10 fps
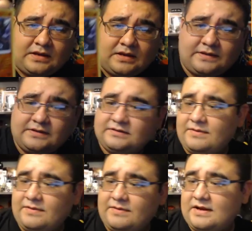This is
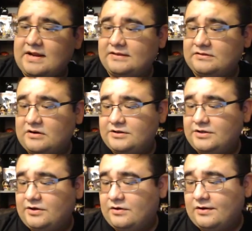going to be a nice card
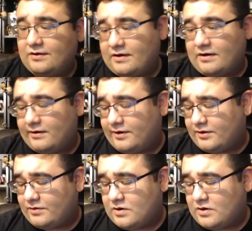too. Lucario.